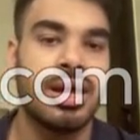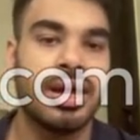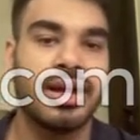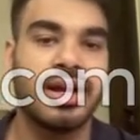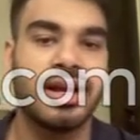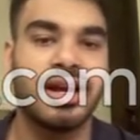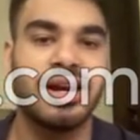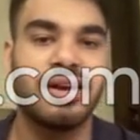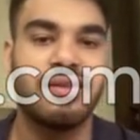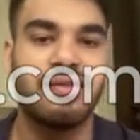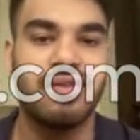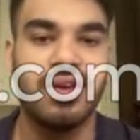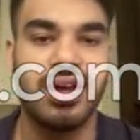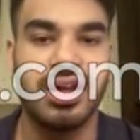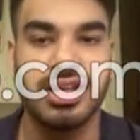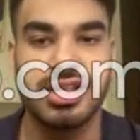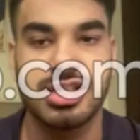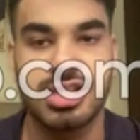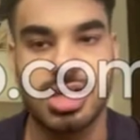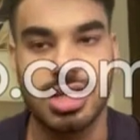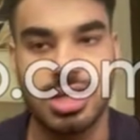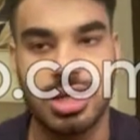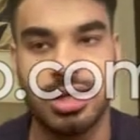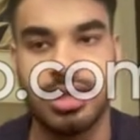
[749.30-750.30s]
get
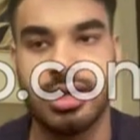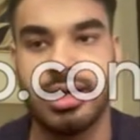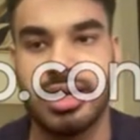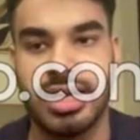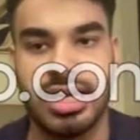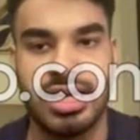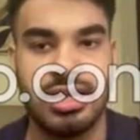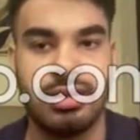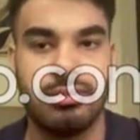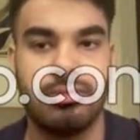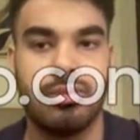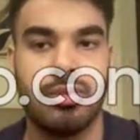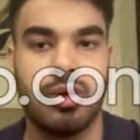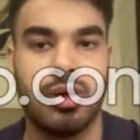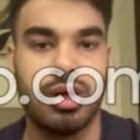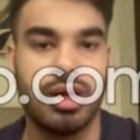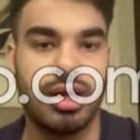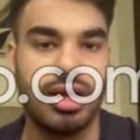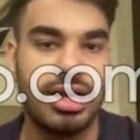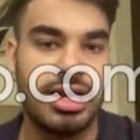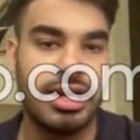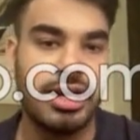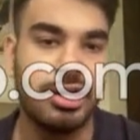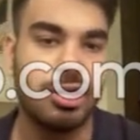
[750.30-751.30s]
faster runtime on
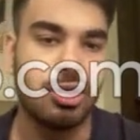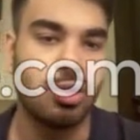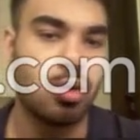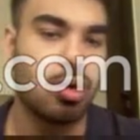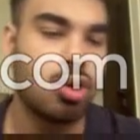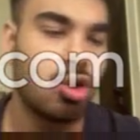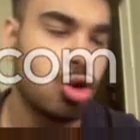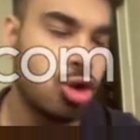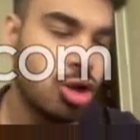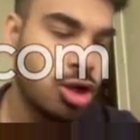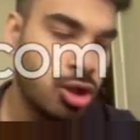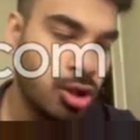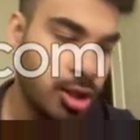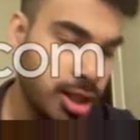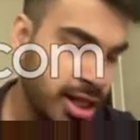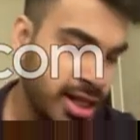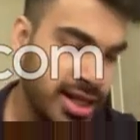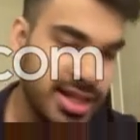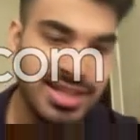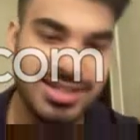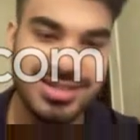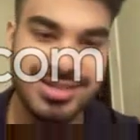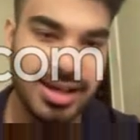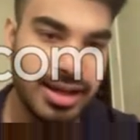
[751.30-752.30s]
LeetCode or on
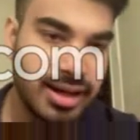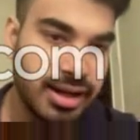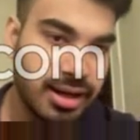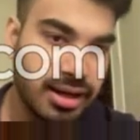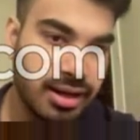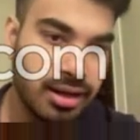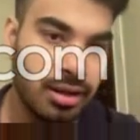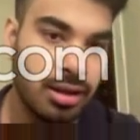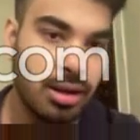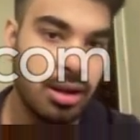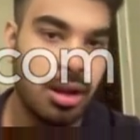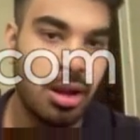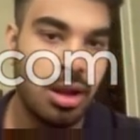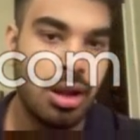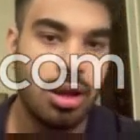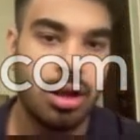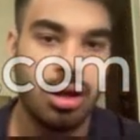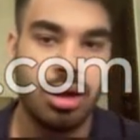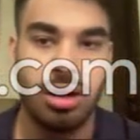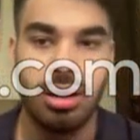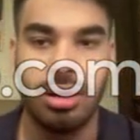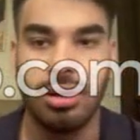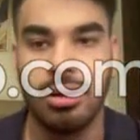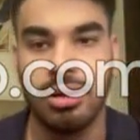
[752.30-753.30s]
any site.
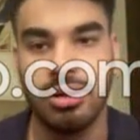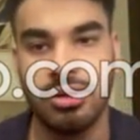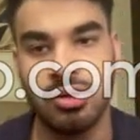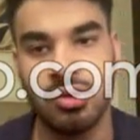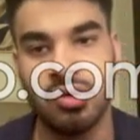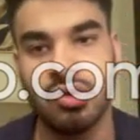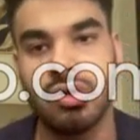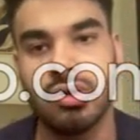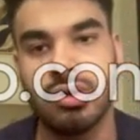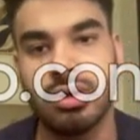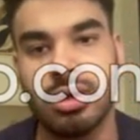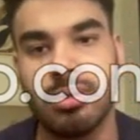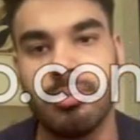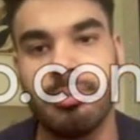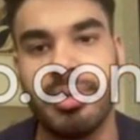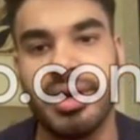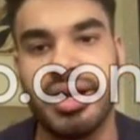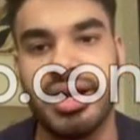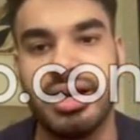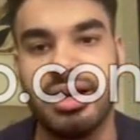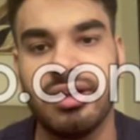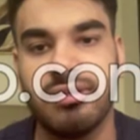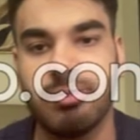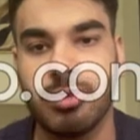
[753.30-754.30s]

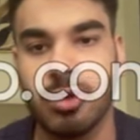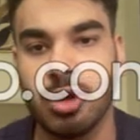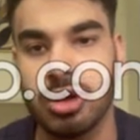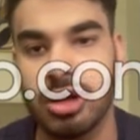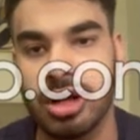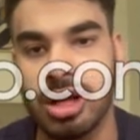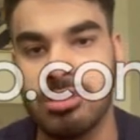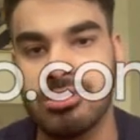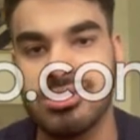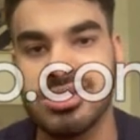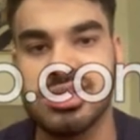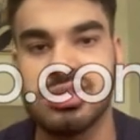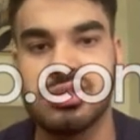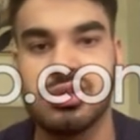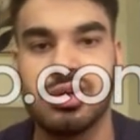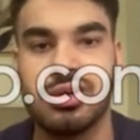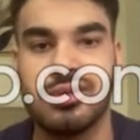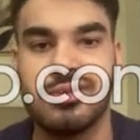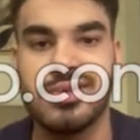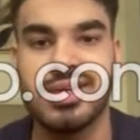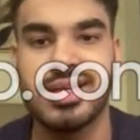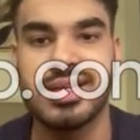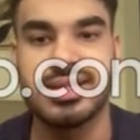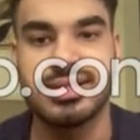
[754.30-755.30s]
Competitive programmers
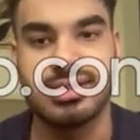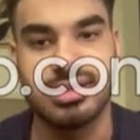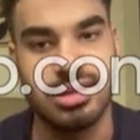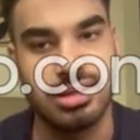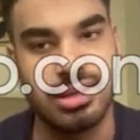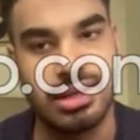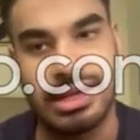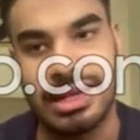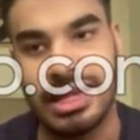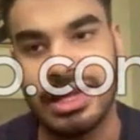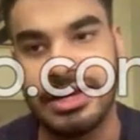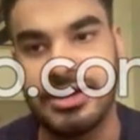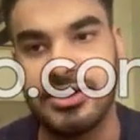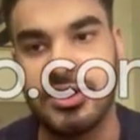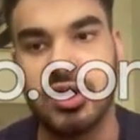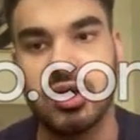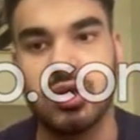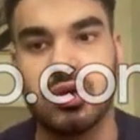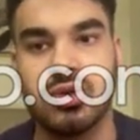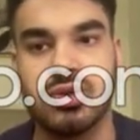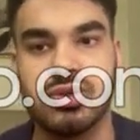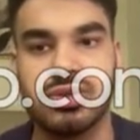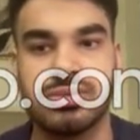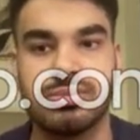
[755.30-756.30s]
always like to
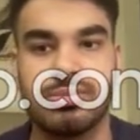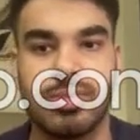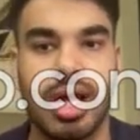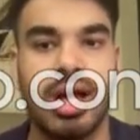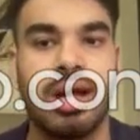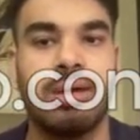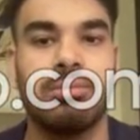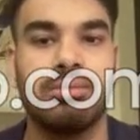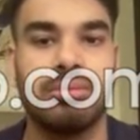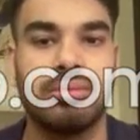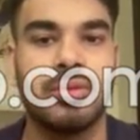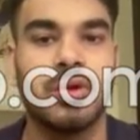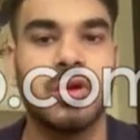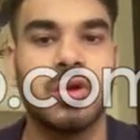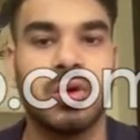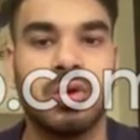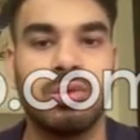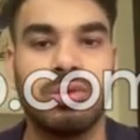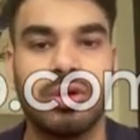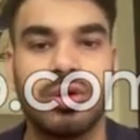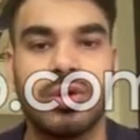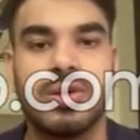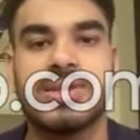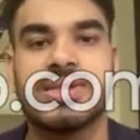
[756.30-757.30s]
use map,
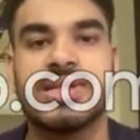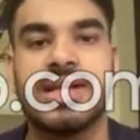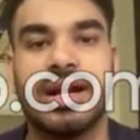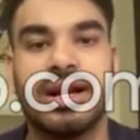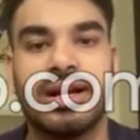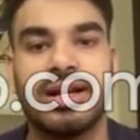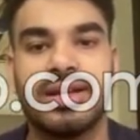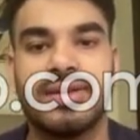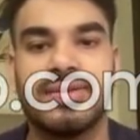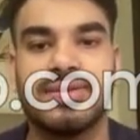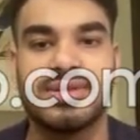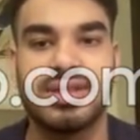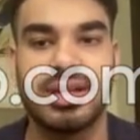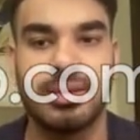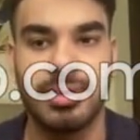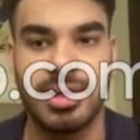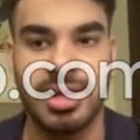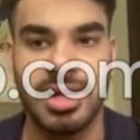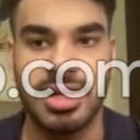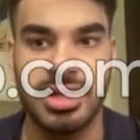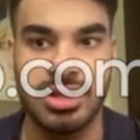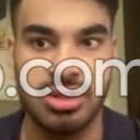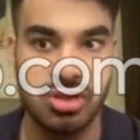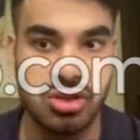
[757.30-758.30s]
because that gives them
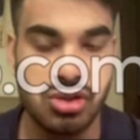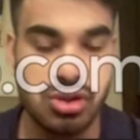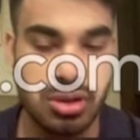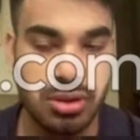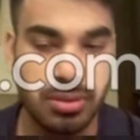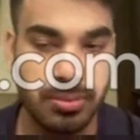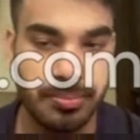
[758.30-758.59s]
an edge.